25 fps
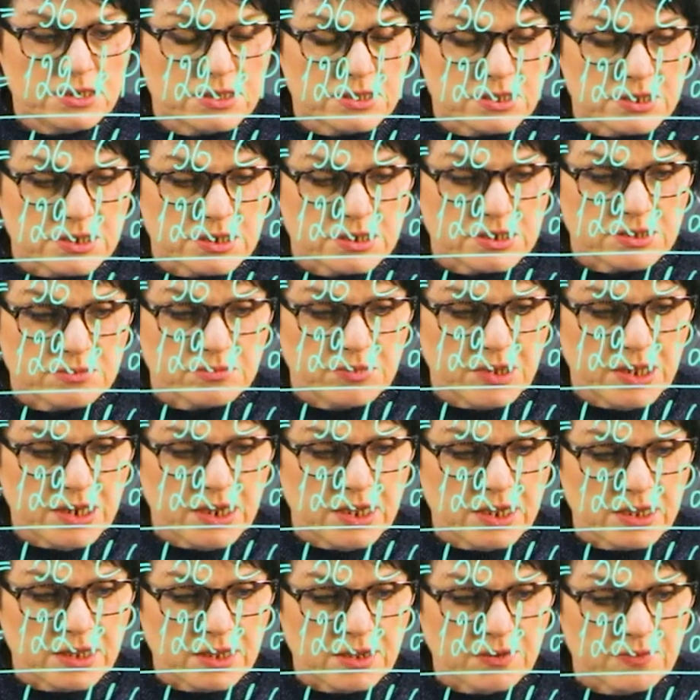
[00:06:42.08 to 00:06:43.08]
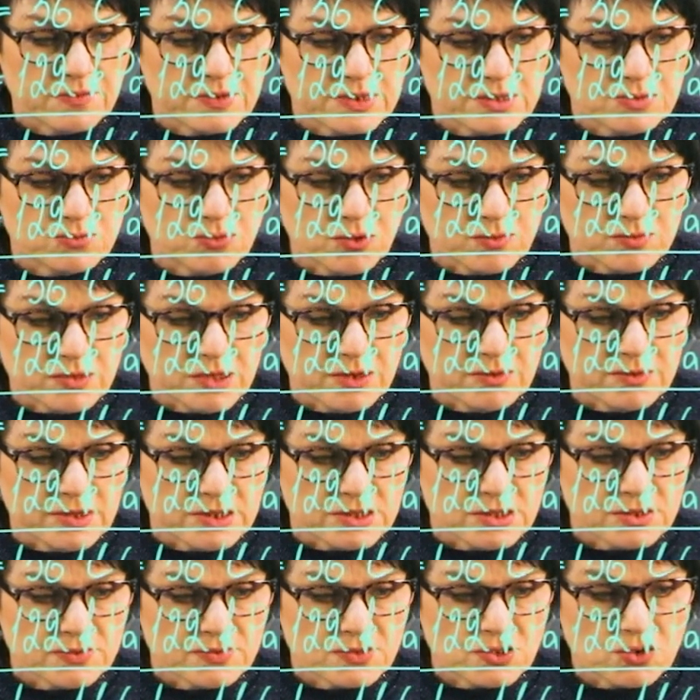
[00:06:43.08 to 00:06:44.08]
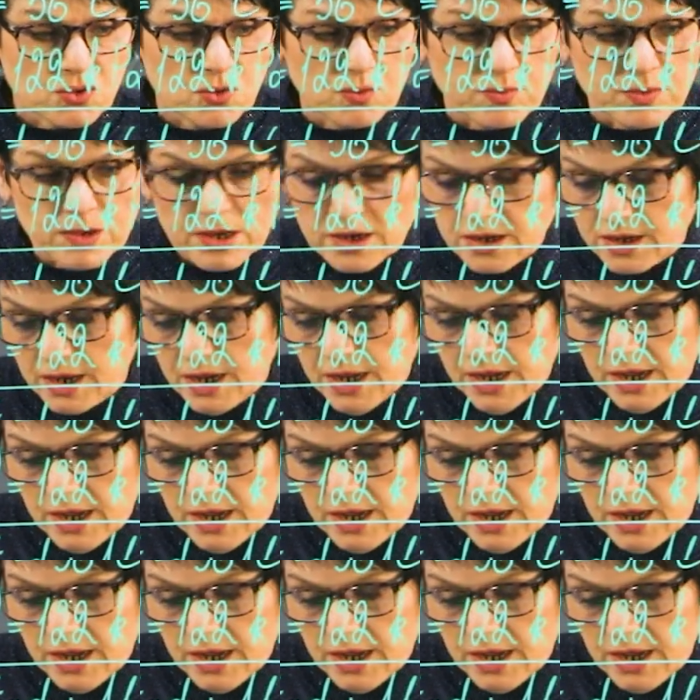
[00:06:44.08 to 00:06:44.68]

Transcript: Let's take the units of measurement in